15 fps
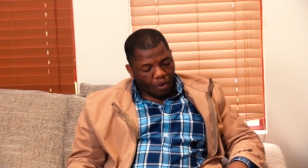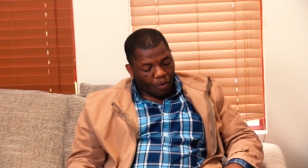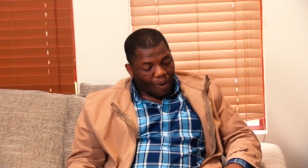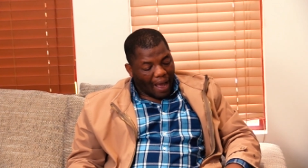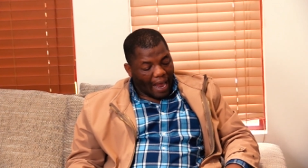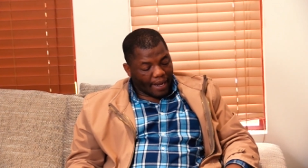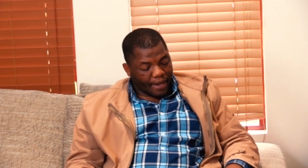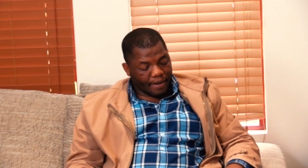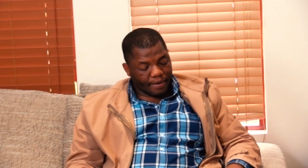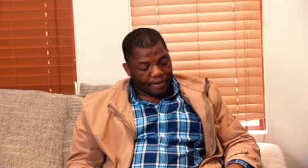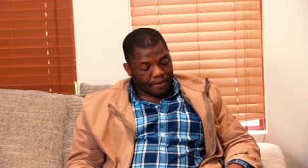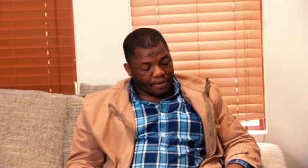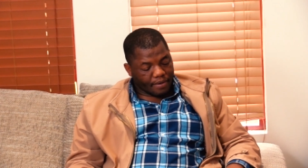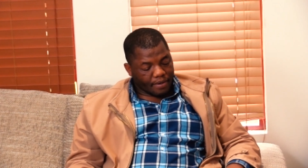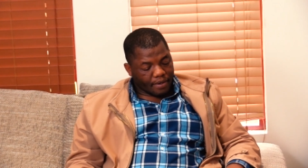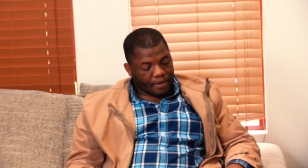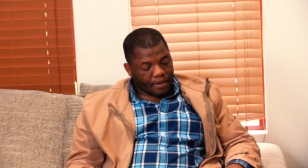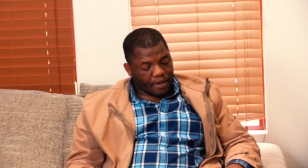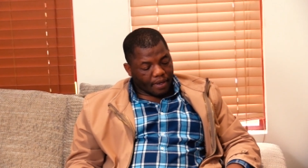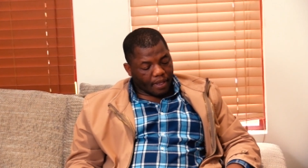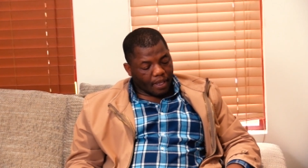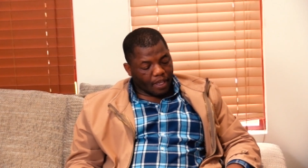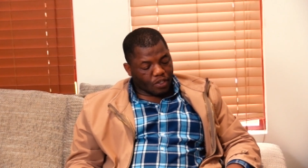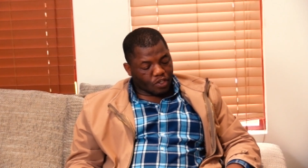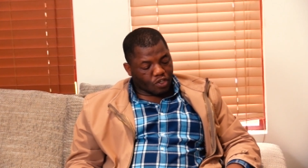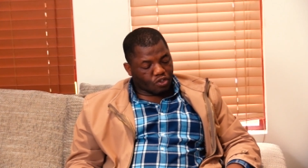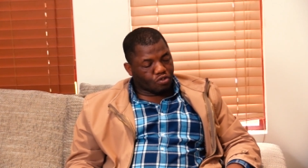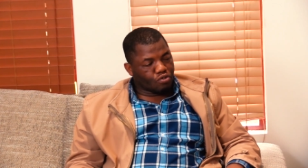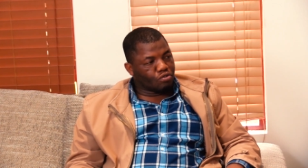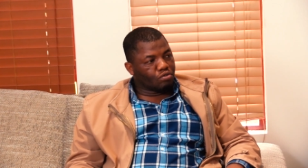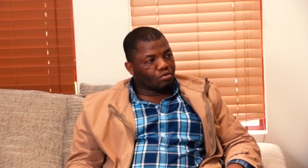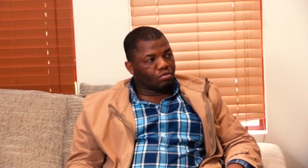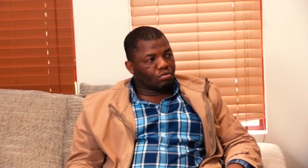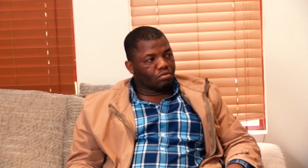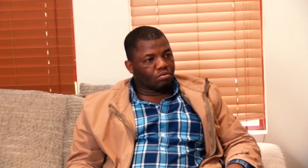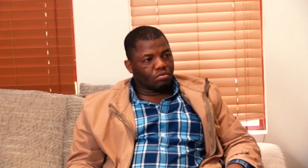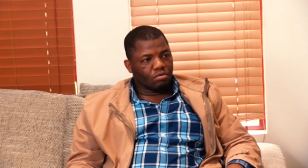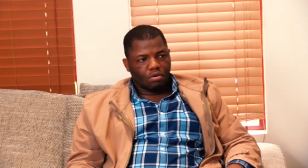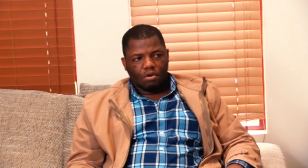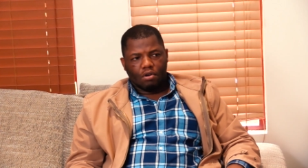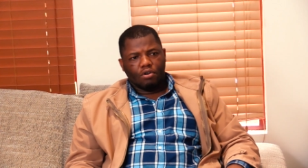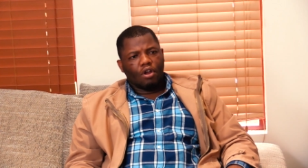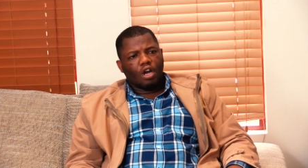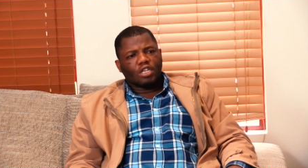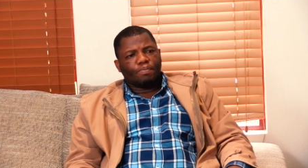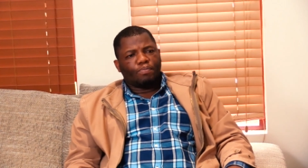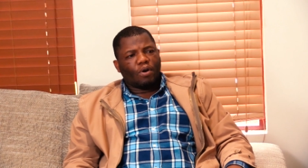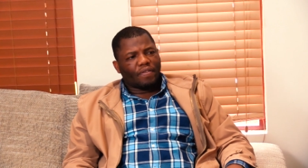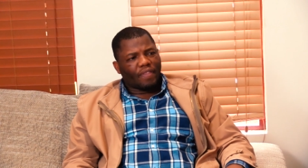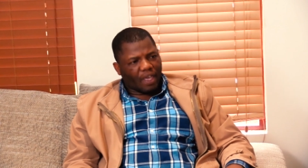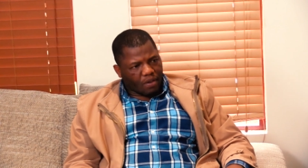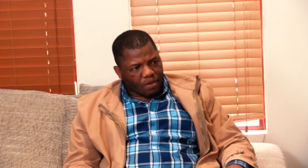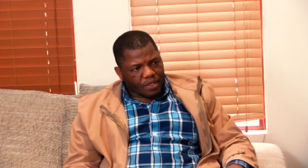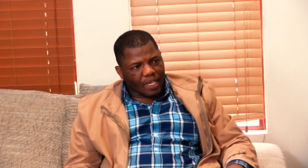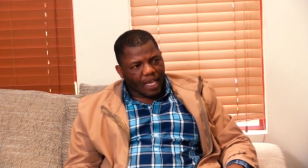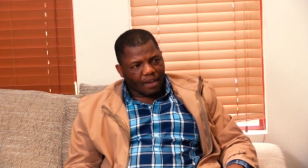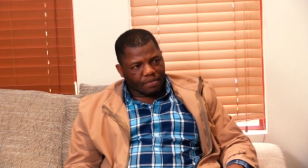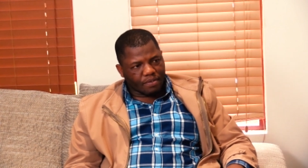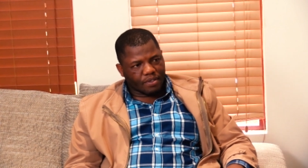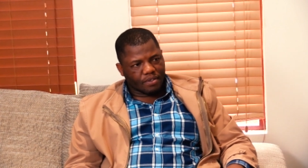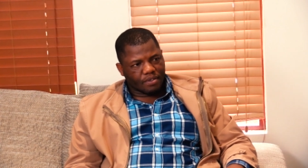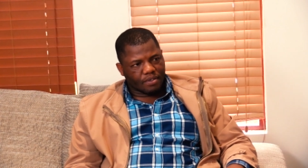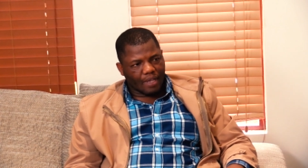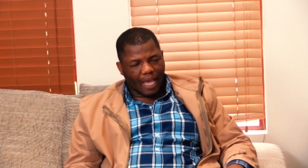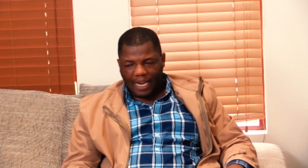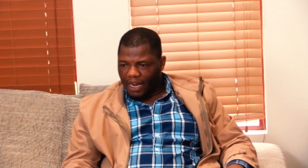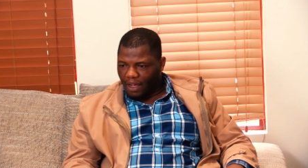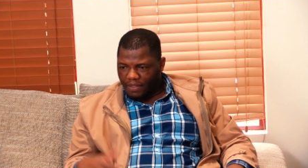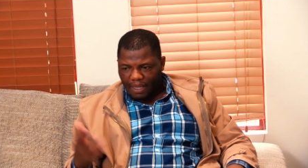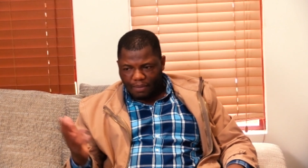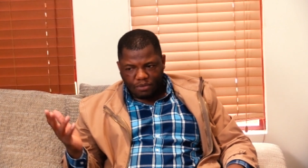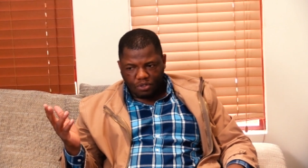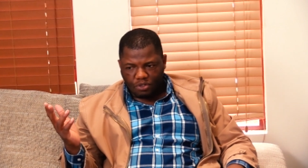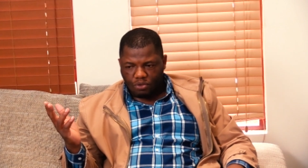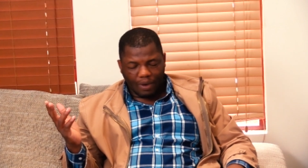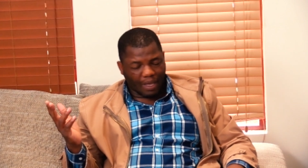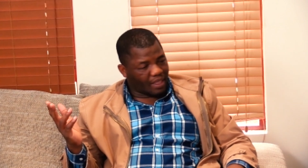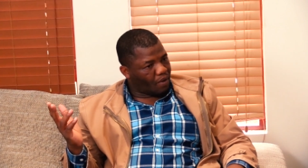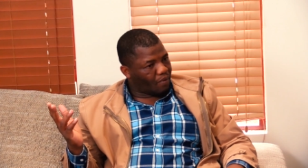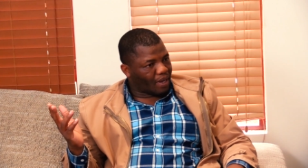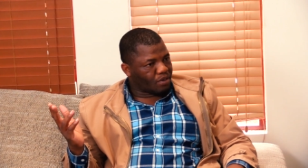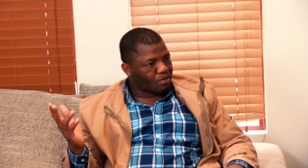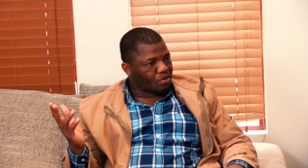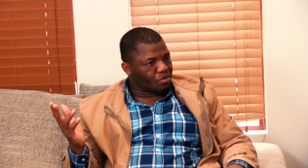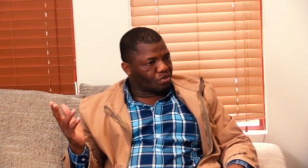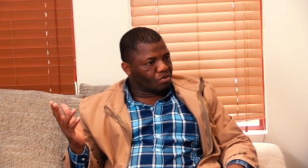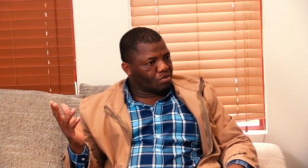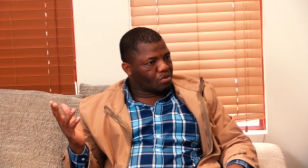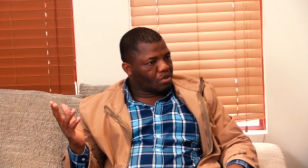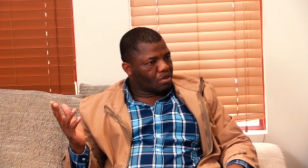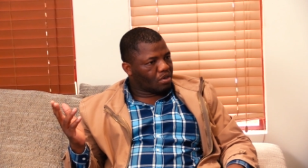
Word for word: One is to not bother yourselves, allow them to do what they want to do.